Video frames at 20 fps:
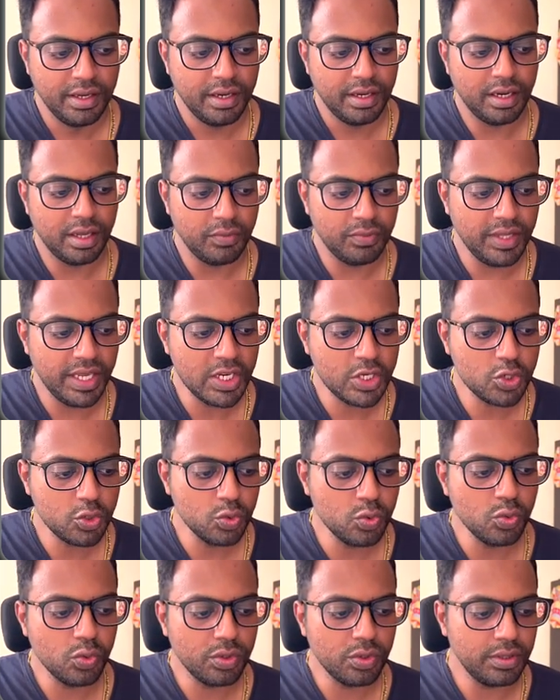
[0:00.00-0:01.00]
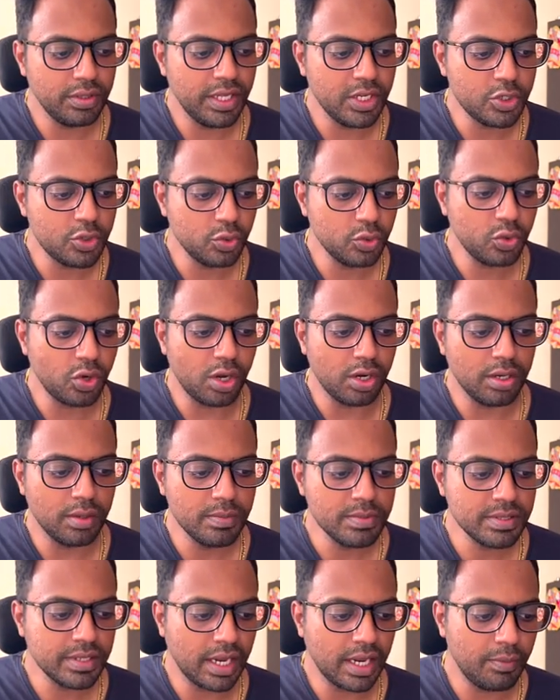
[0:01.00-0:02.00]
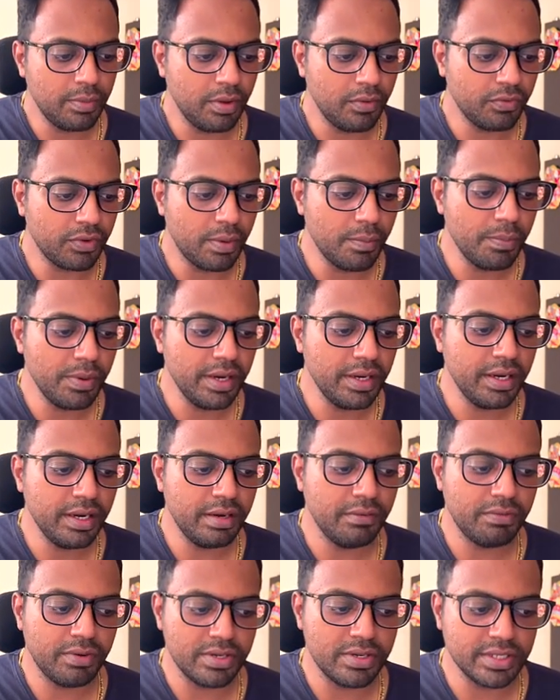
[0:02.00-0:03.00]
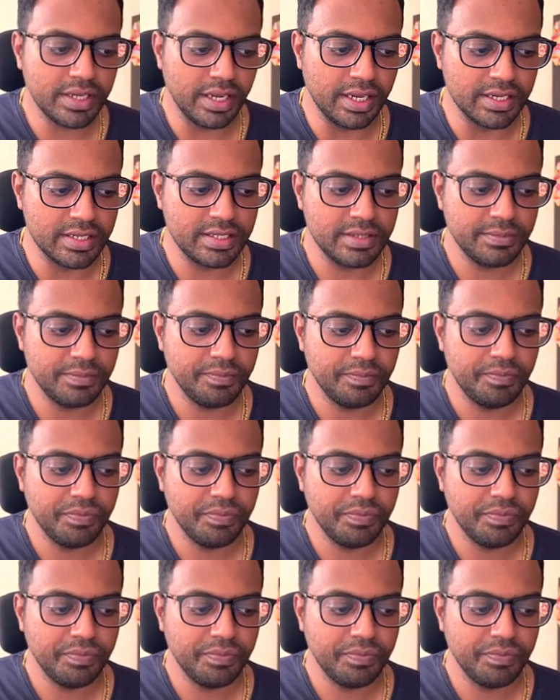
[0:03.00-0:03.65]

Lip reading: Now these two columns can be of completely different scales.